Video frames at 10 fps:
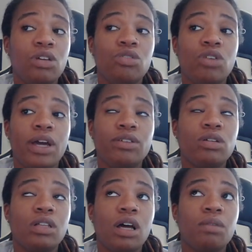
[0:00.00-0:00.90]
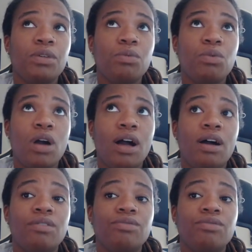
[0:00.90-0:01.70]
You know, I know a lot of people have